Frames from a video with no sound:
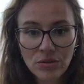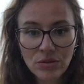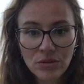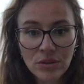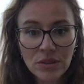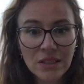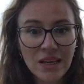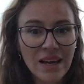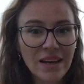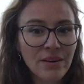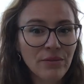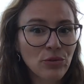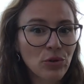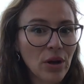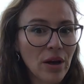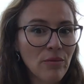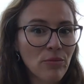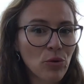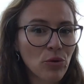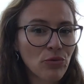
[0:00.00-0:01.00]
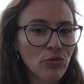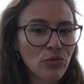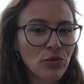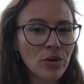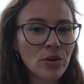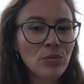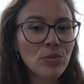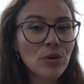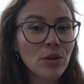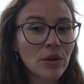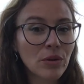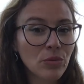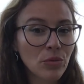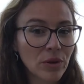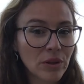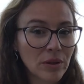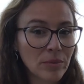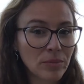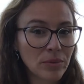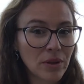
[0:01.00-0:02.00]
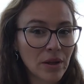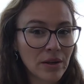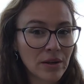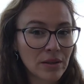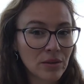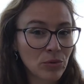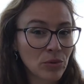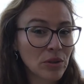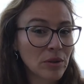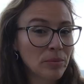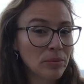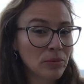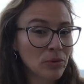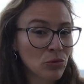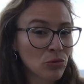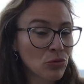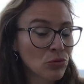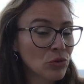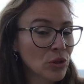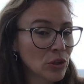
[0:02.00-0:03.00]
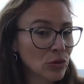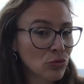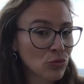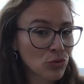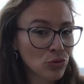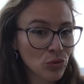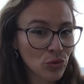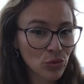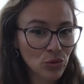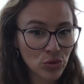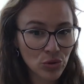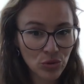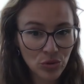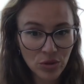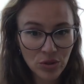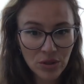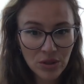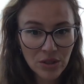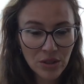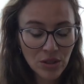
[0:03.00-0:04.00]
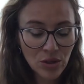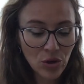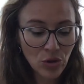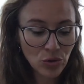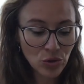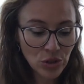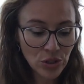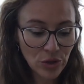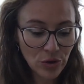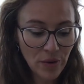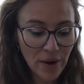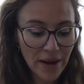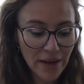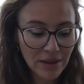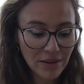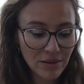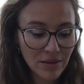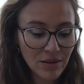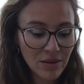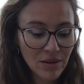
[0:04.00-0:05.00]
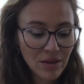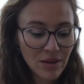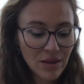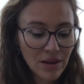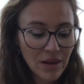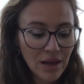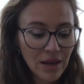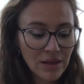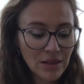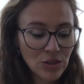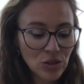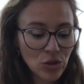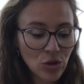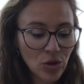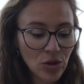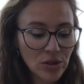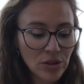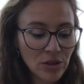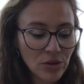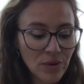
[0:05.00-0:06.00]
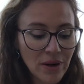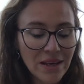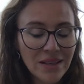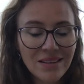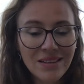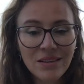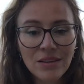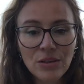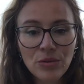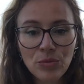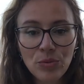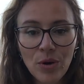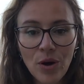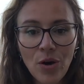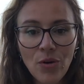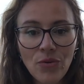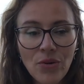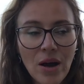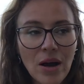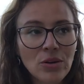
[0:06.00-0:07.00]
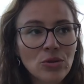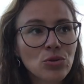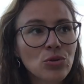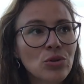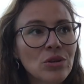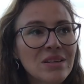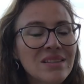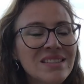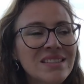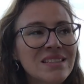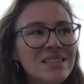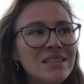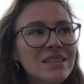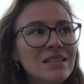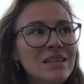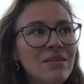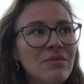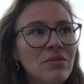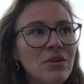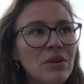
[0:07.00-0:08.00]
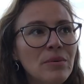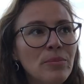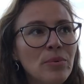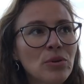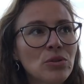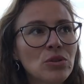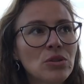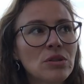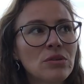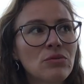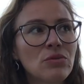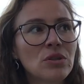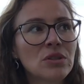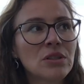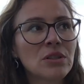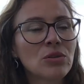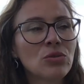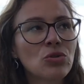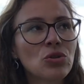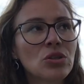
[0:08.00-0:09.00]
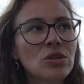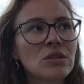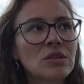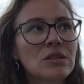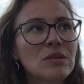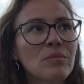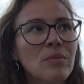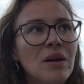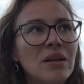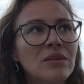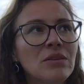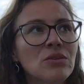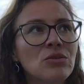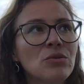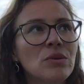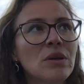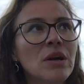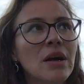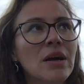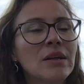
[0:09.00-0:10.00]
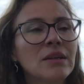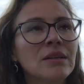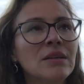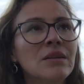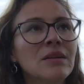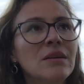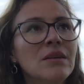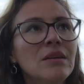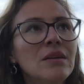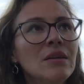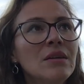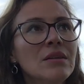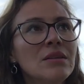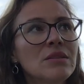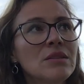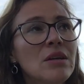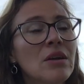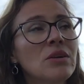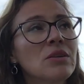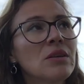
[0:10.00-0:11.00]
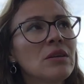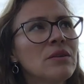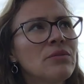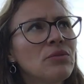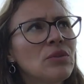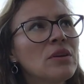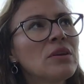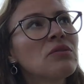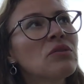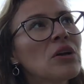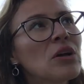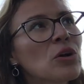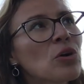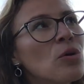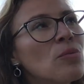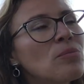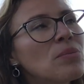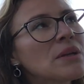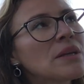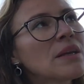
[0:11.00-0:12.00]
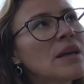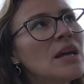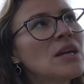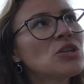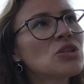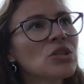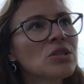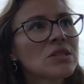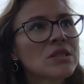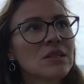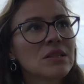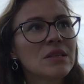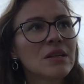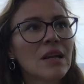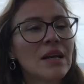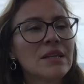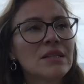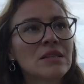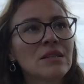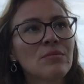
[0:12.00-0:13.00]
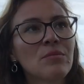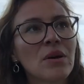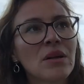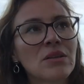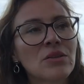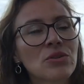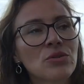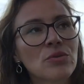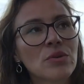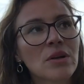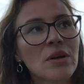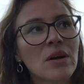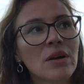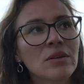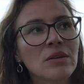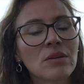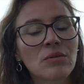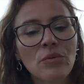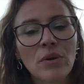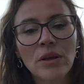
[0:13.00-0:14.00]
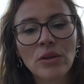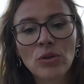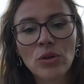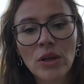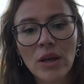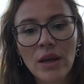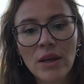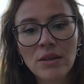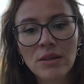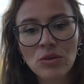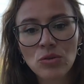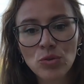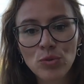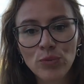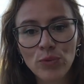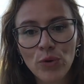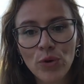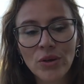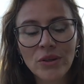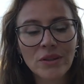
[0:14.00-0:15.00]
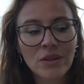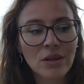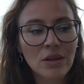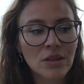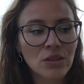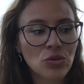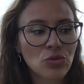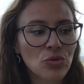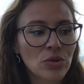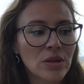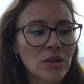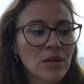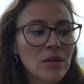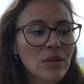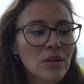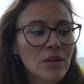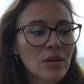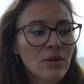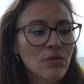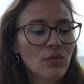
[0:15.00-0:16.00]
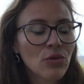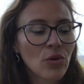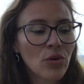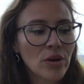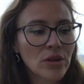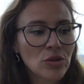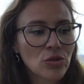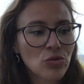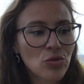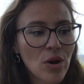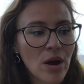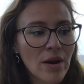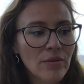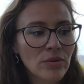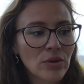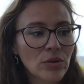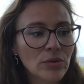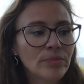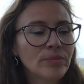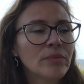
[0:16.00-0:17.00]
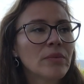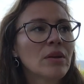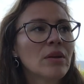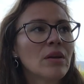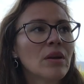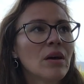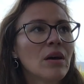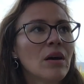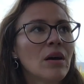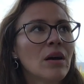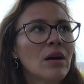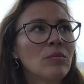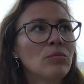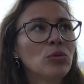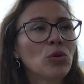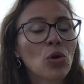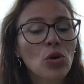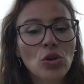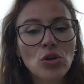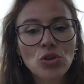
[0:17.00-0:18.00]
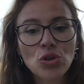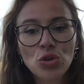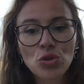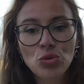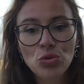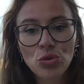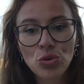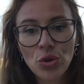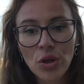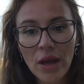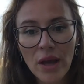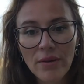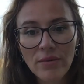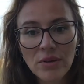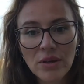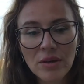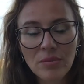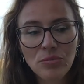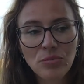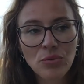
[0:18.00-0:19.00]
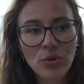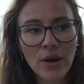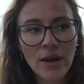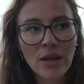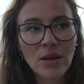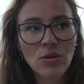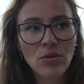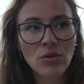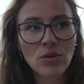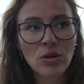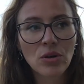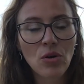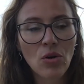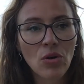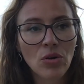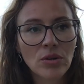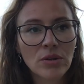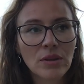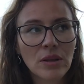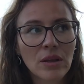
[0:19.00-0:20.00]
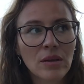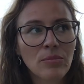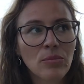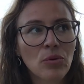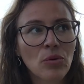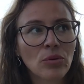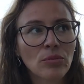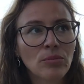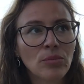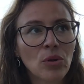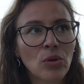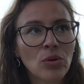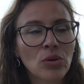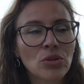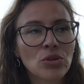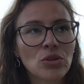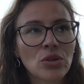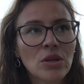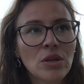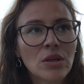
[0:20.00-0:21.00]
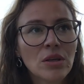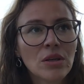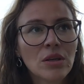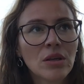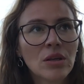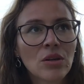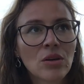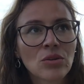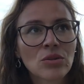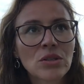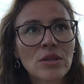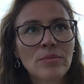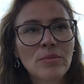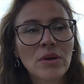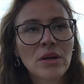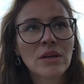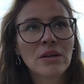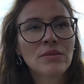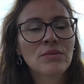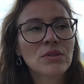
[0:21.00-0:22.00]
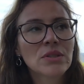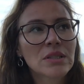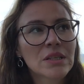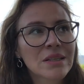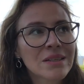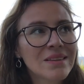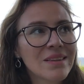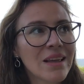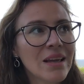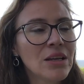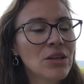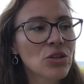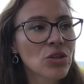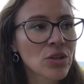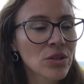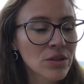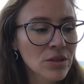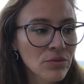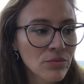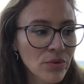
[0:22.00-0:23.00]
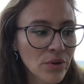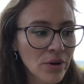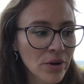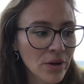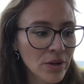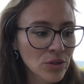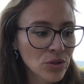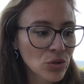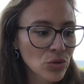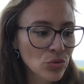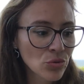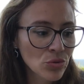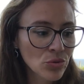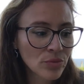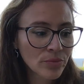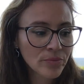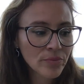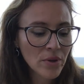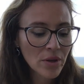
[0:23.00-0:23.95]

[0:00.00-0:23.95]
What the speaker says: It's kind of you have more free will when a planet with that rules you goes direct, and it's going direct in the 12th house, so you can see some very positive resolutions in matters regarding start, if there are complications and delays in matters regarding relocating to foreign country, foreign travel, blockages to you having a break or a holiday, blockage, you know, some kind of stagnation in regards to